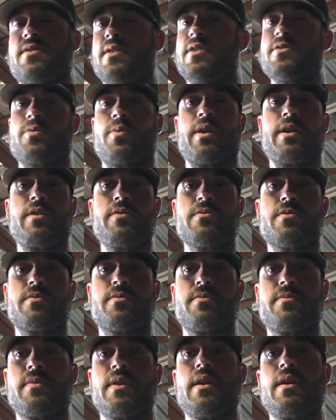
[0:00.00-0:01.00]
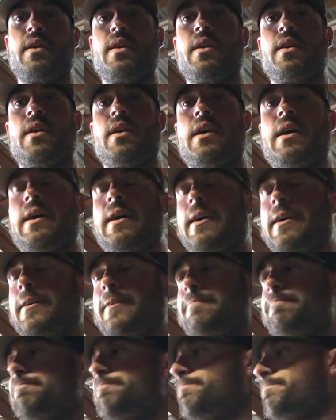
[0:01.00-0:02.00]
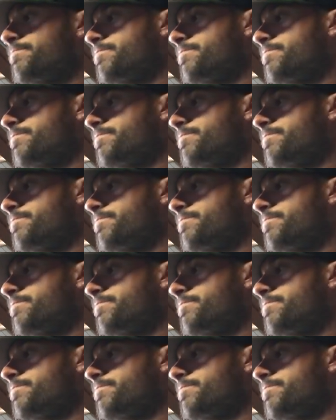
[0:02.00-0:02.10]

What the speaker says: so that's what I use.